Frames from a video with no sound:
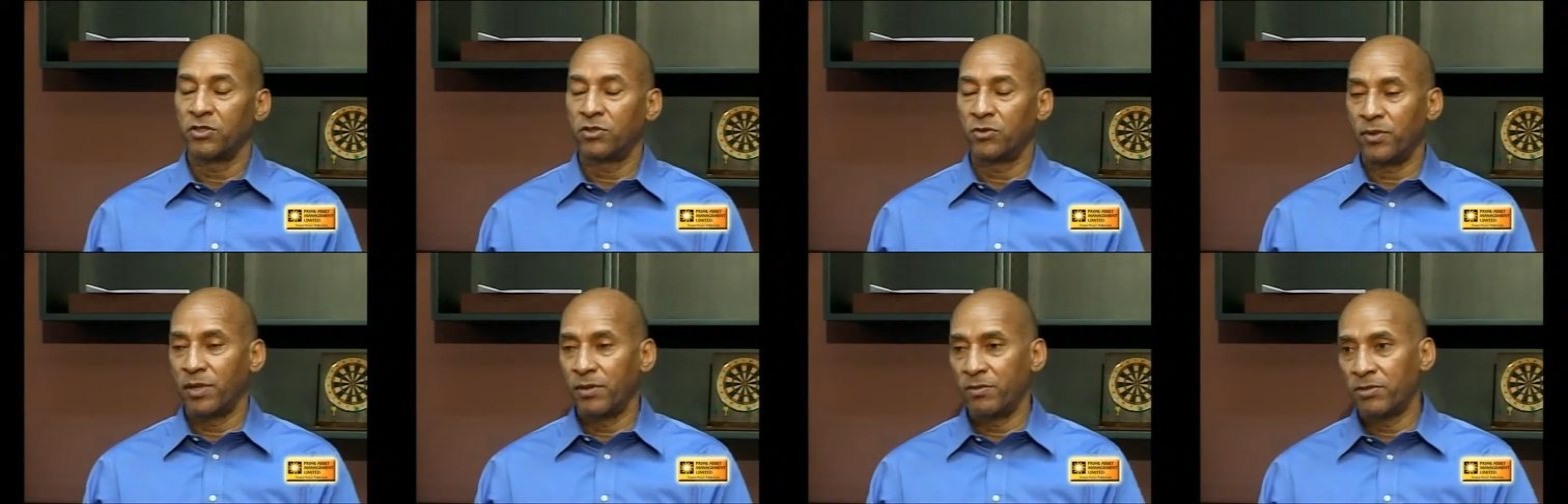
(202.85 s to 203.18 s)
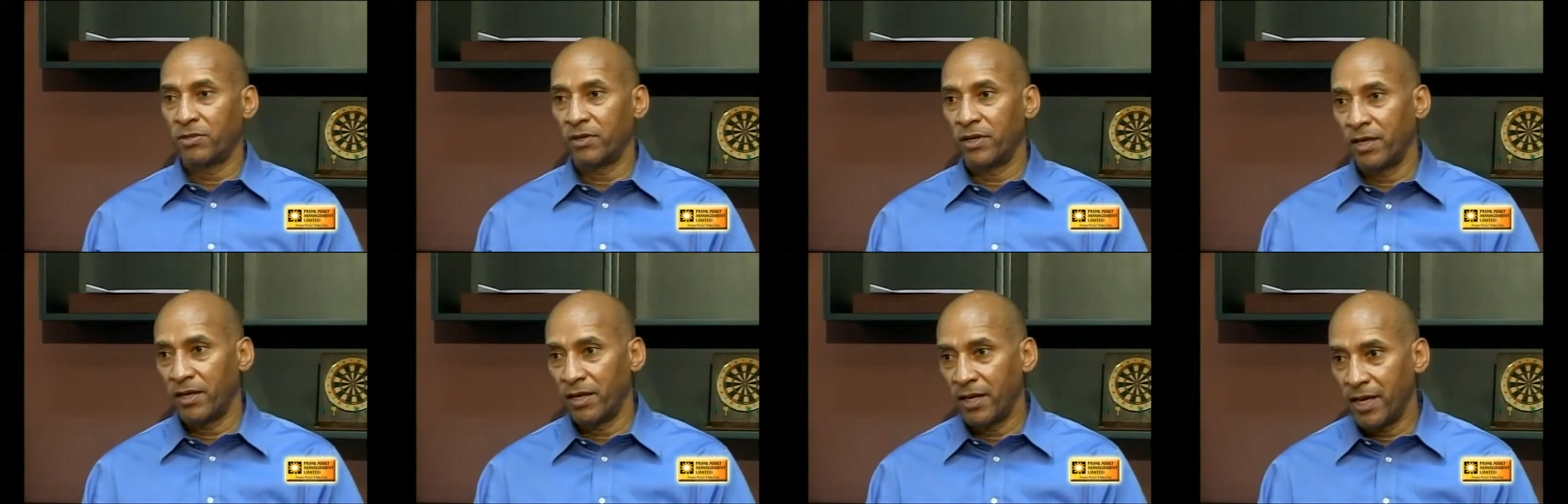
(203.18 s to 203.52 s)
to be
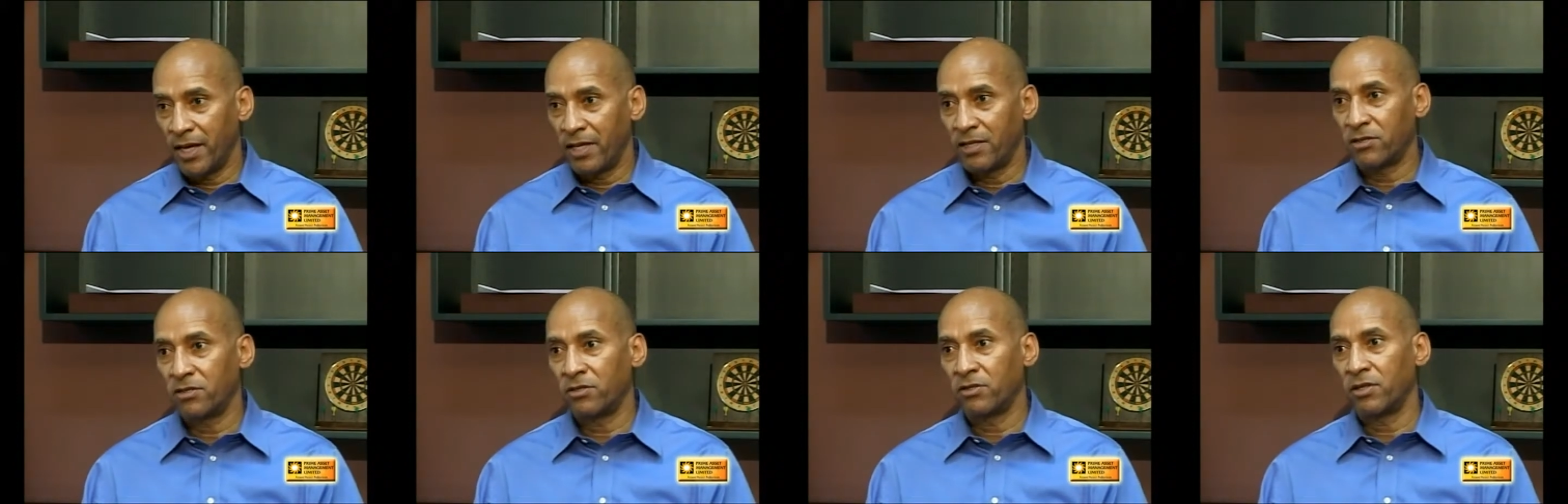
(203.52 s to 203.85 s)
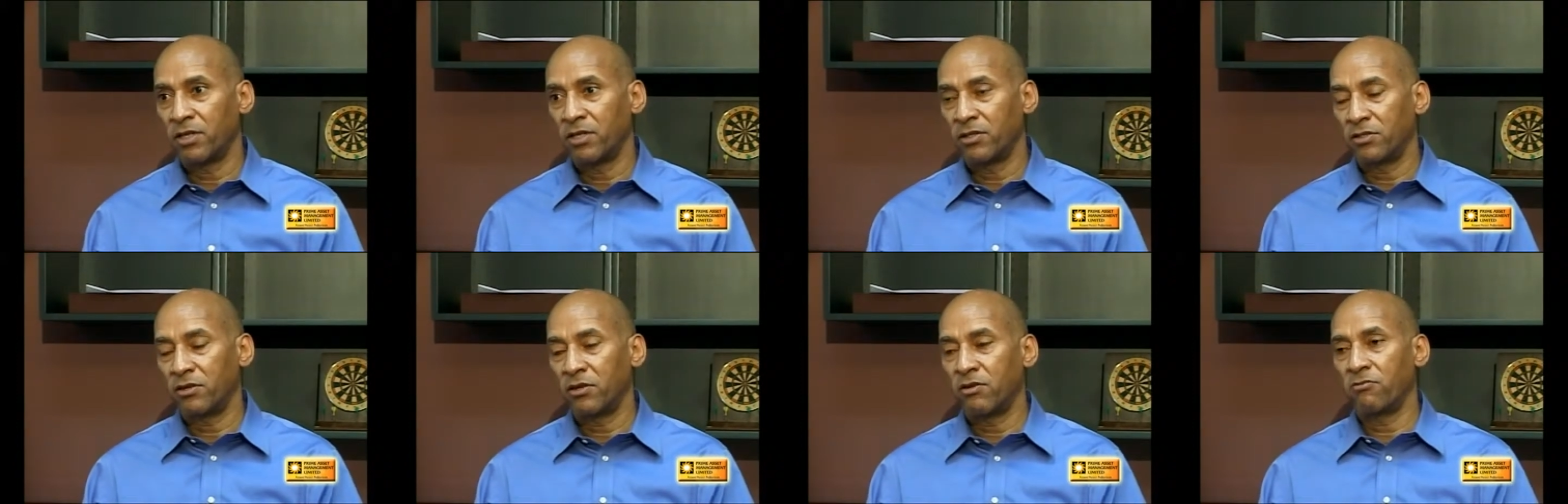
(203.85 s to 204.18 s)
able to
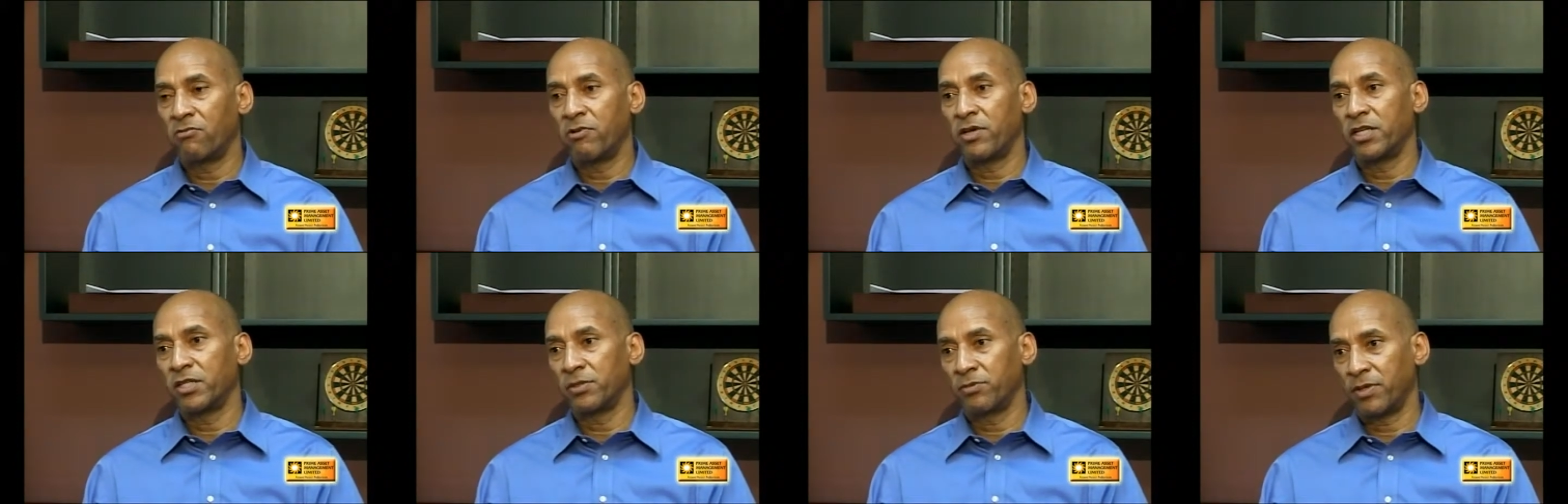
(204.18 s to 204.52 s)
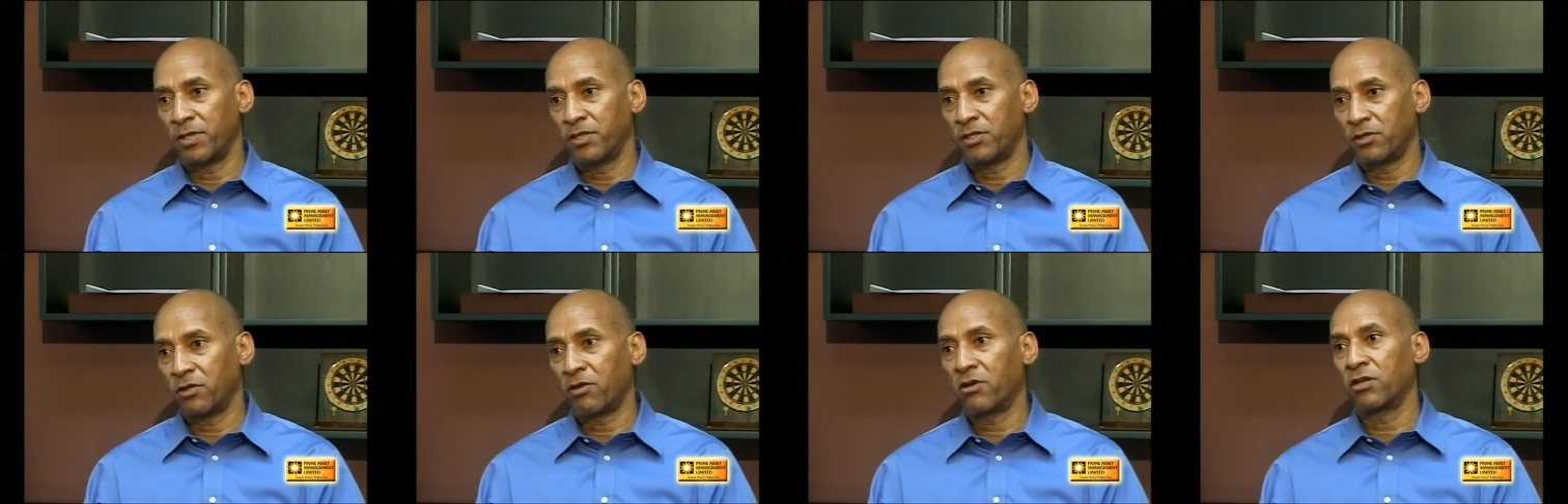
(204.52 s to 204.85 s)
enter into
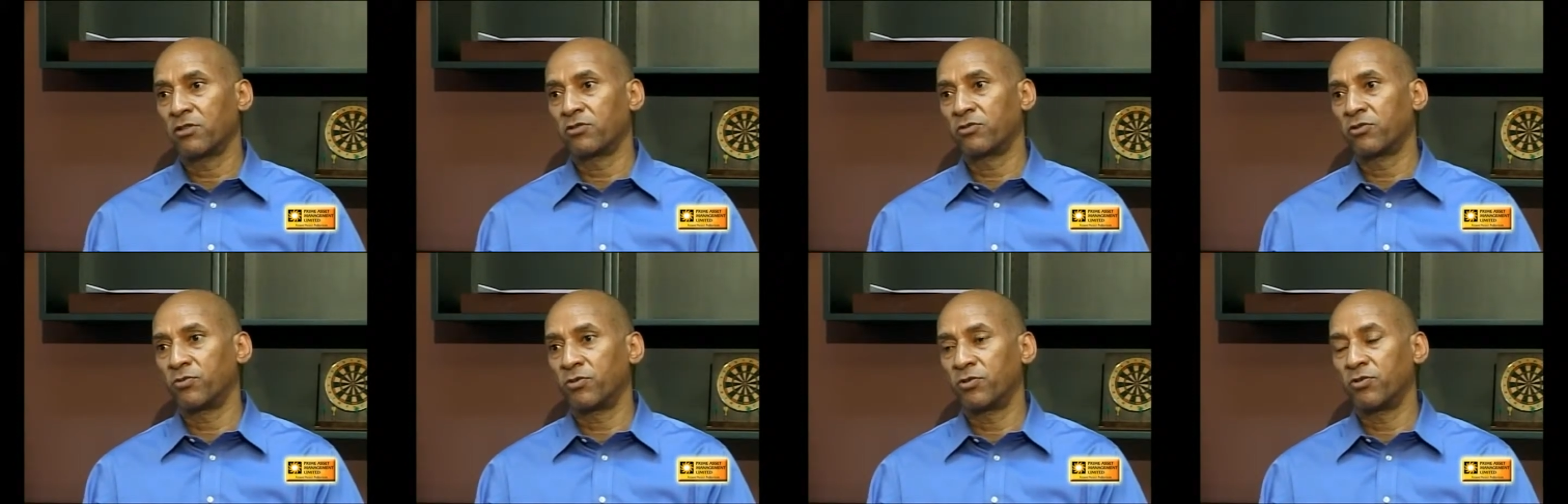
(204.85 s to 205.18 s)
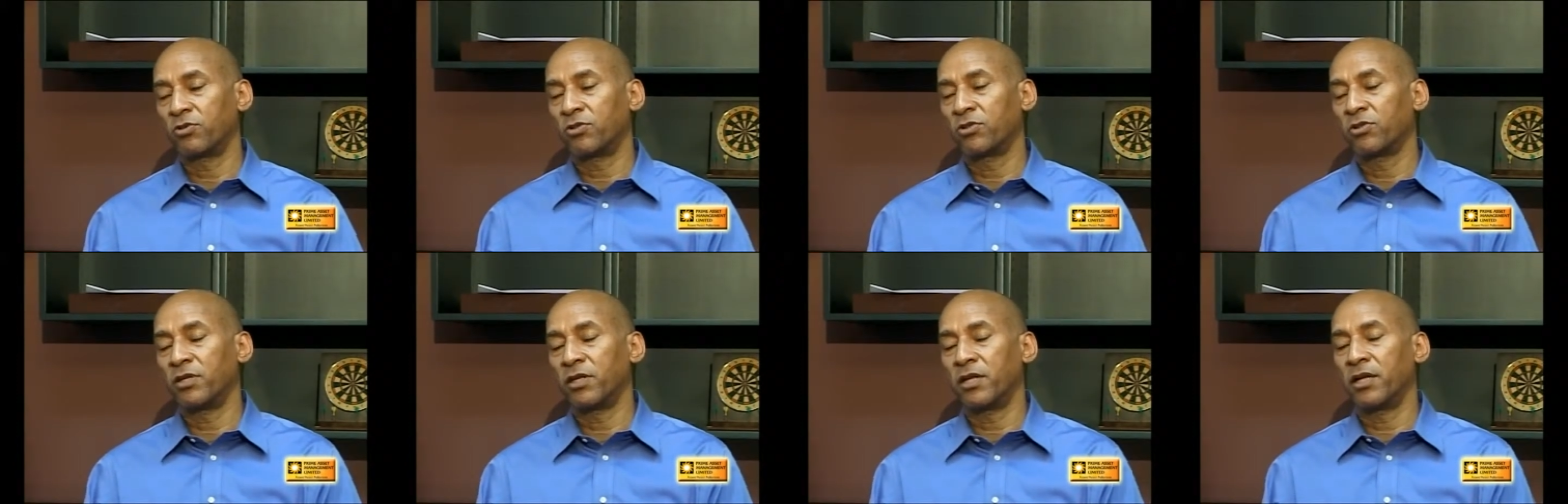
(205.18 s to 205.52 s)
arrangements to
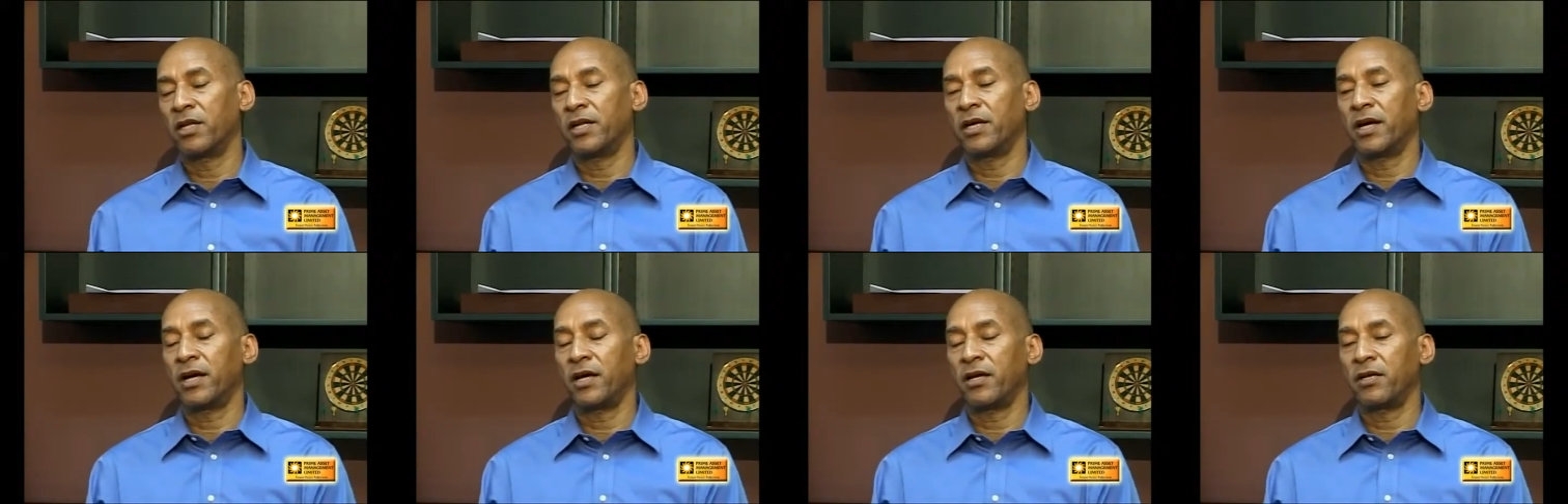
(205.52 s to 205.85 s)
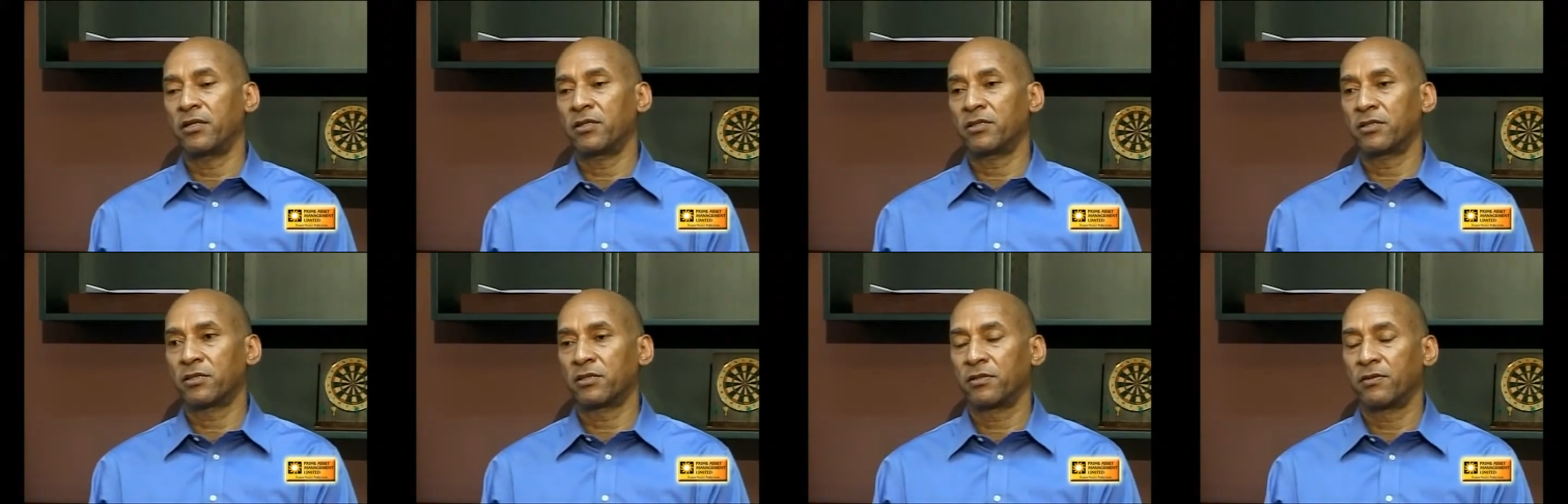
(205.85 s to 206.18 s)
contribute to the
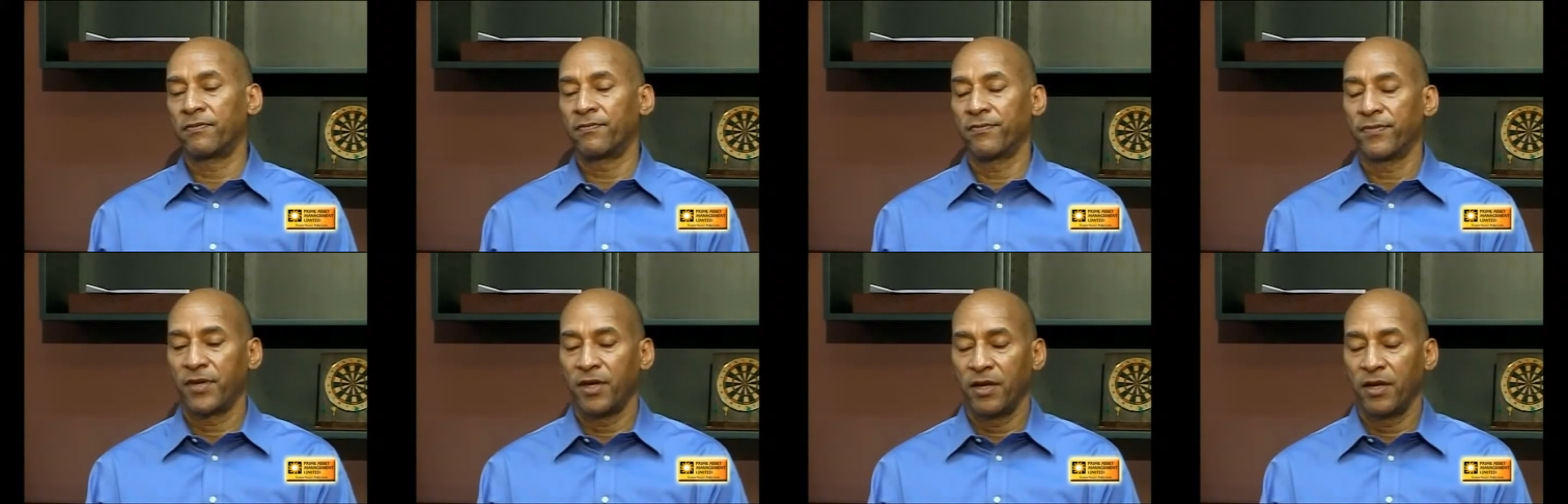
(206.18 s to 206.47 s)
NIS.